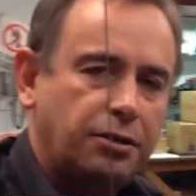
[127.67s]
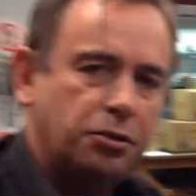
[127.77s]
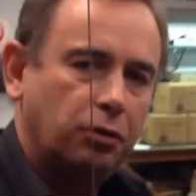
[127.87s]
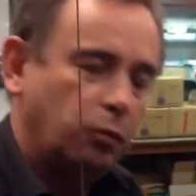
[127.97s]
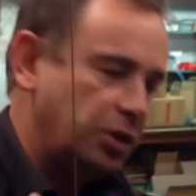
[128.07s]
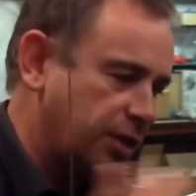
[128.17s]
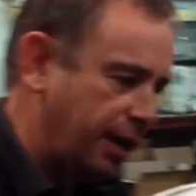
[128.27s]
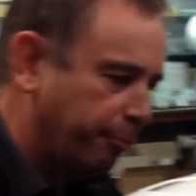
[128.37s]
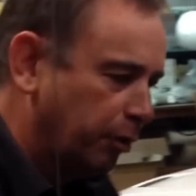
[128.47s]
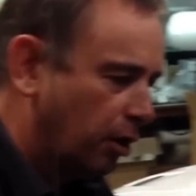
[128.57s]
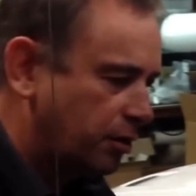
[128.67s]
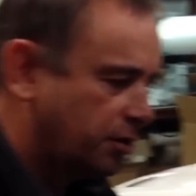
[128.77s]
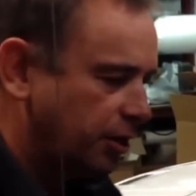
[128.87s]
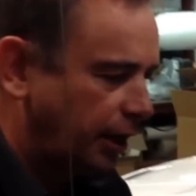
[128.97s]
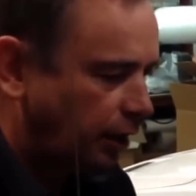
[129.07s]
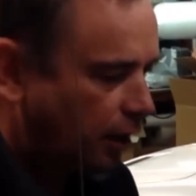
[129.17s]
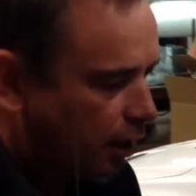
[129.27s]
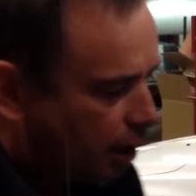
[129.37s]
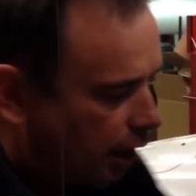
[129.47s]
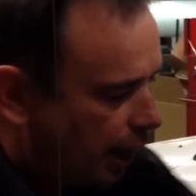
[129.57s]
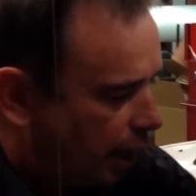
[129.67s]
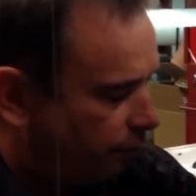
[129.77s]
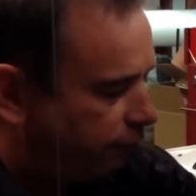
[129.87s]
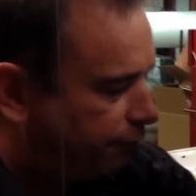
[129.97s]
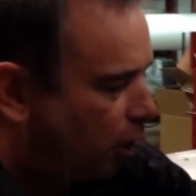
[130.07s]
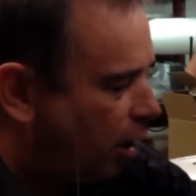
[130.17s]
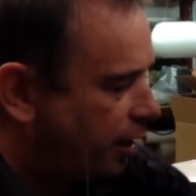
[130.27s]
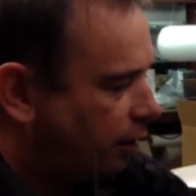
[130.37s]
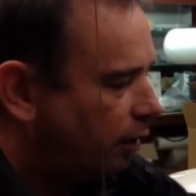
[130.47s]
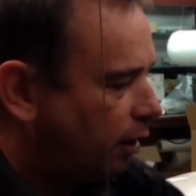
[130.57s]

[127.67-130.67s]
soot, which then blocks the fine